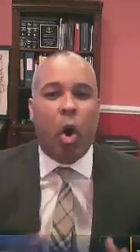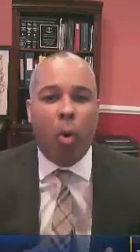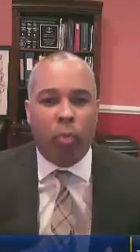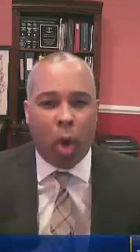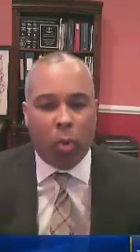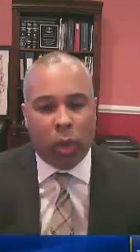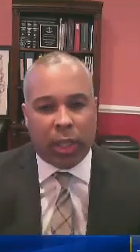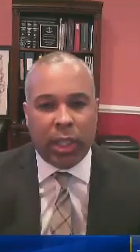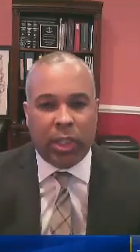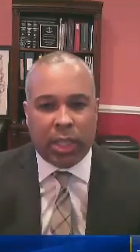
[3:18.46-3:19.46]
hit a home
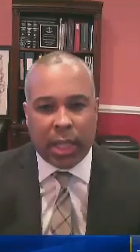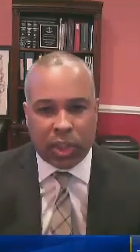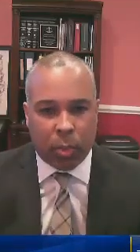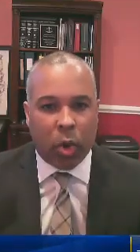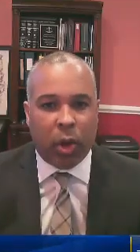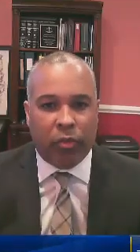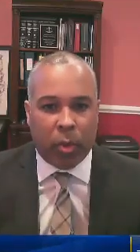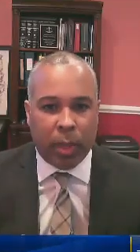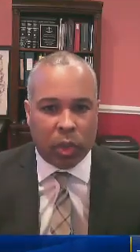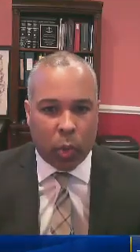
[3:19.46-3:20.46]
run with these testimony
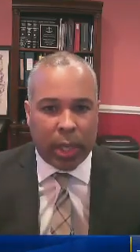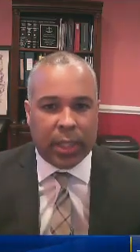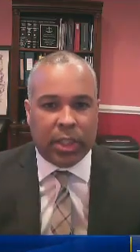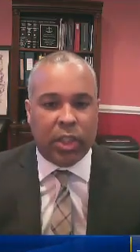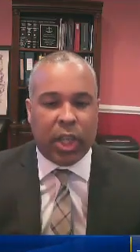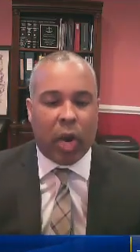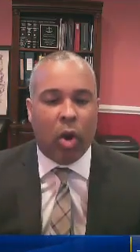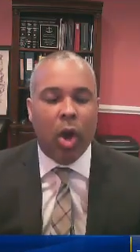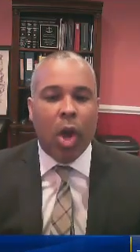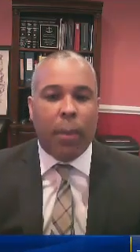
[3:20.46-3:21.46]
from these witnesses
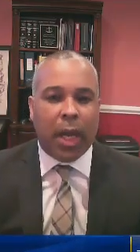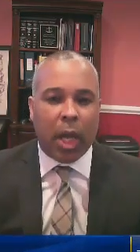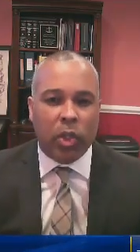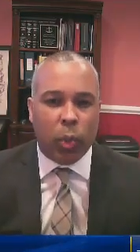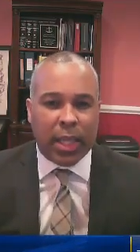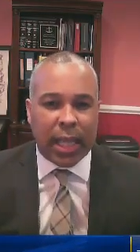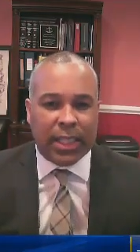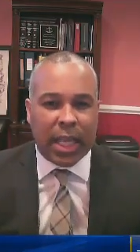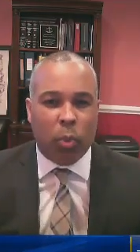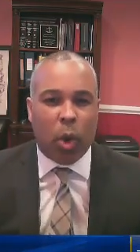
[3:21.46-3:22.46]
here, because what
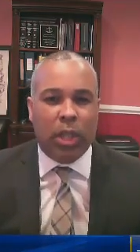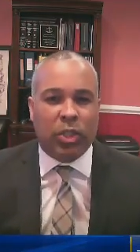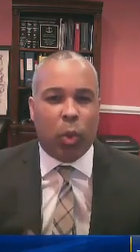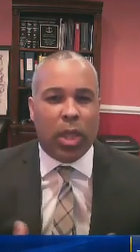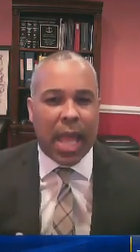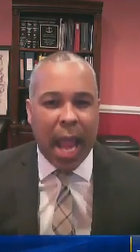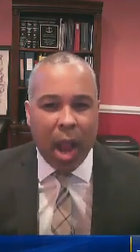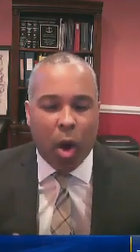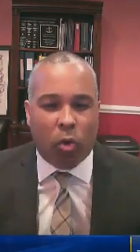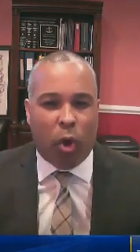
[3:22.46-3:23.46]
they said was when
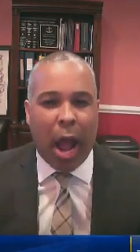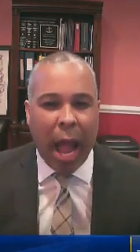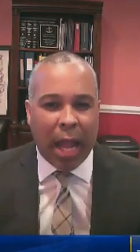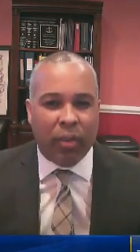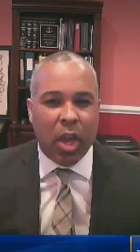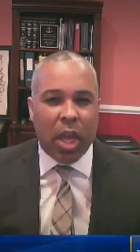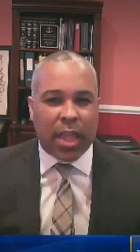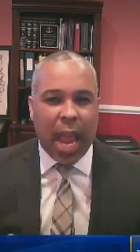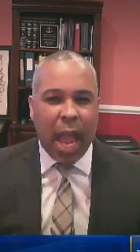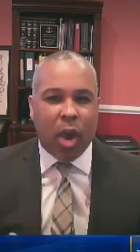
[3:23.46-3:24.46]
they arrived,
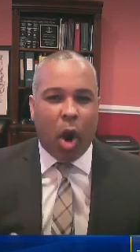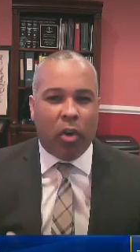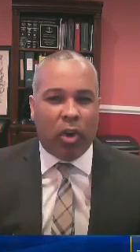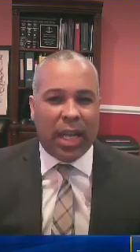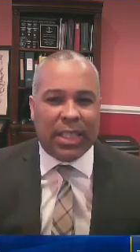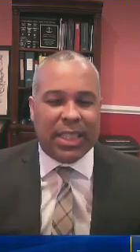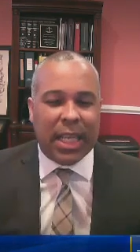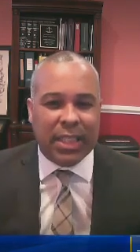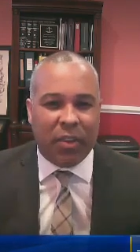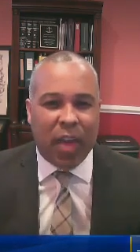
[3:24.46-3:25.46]
they had already
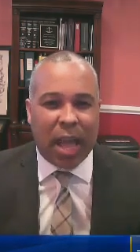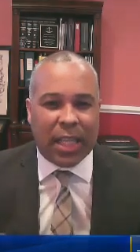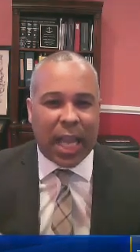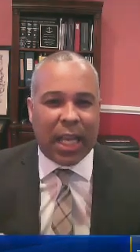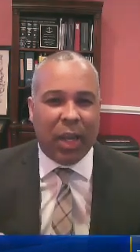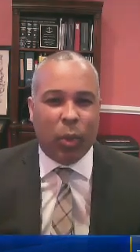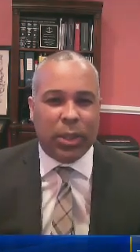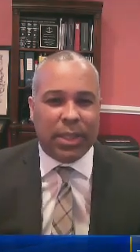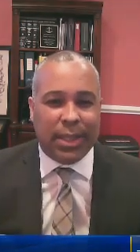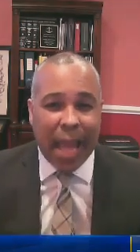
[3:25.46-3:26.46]
assessed the fact that he
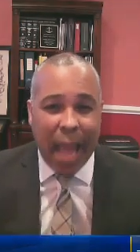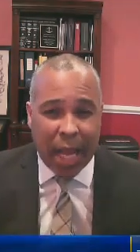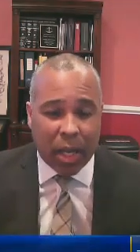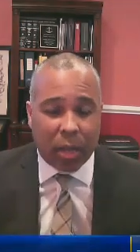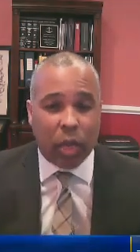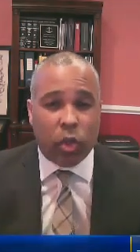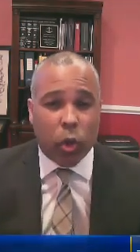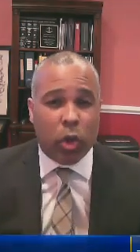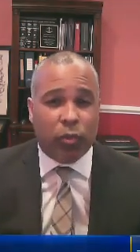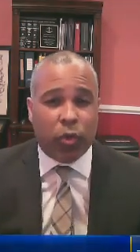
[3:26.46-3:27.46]
was dead,
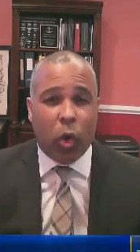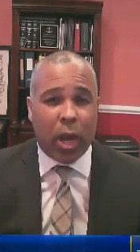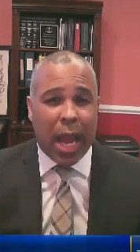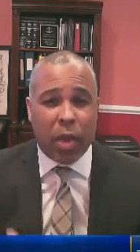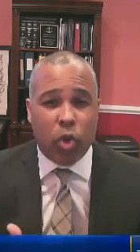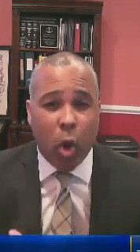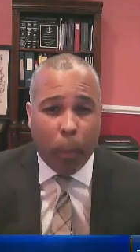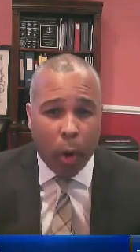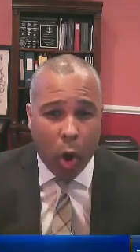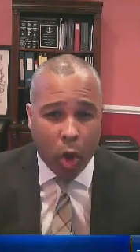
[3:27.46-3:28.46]
that George Floyd had
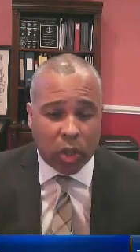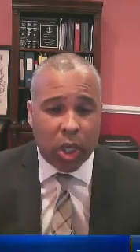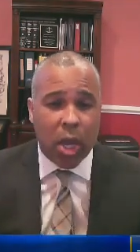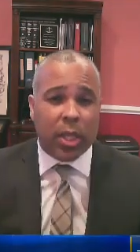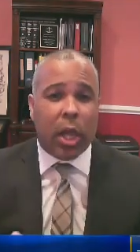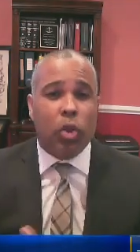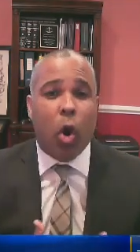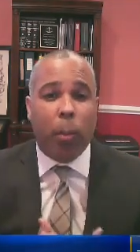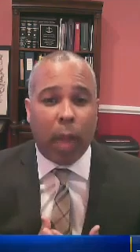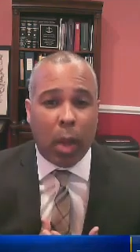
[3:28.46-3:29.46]
no pulse,
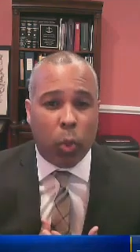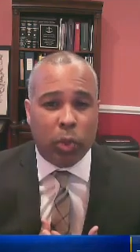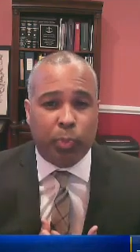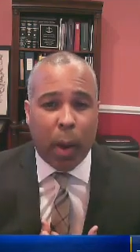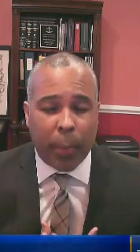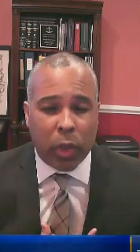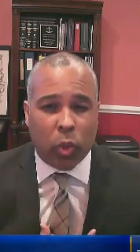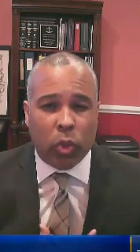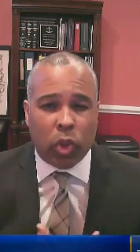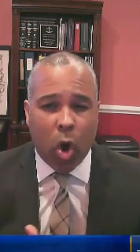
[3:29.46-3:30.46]
that no blood was
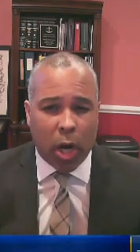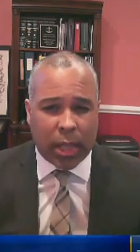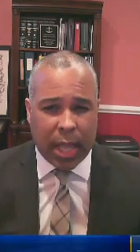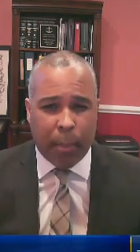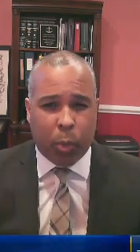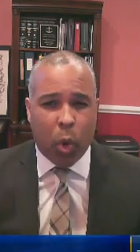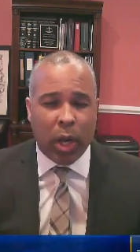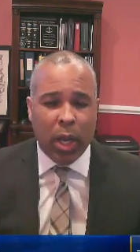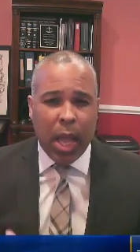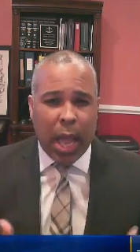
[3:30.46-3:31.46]
pumping through his heart at that
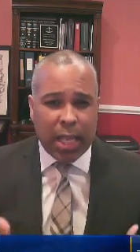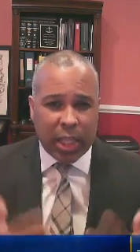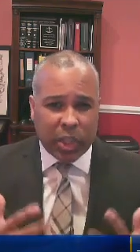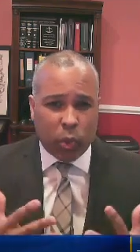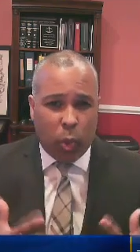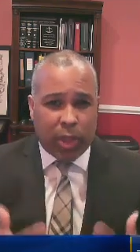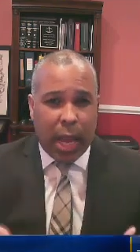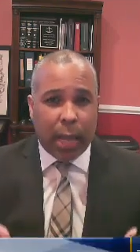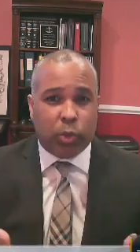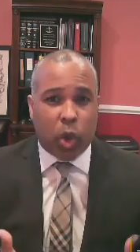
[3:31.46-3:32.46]
point. And this is
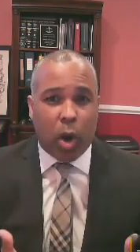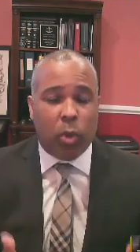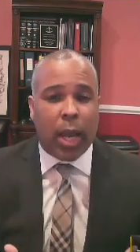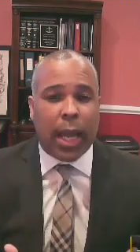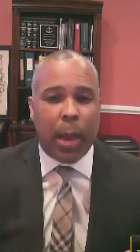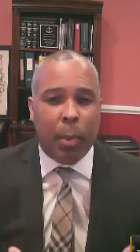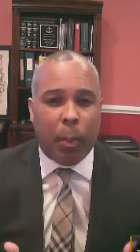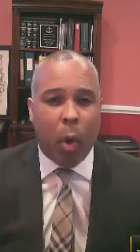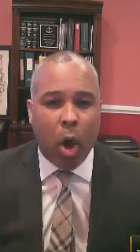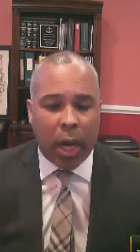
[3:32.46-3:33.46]
what they observed when they
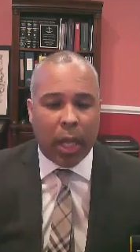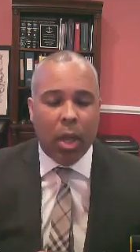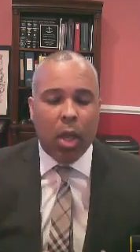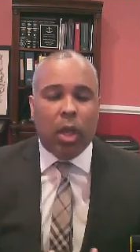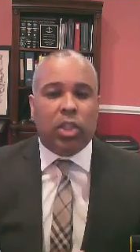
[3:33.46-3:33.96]
came upon it.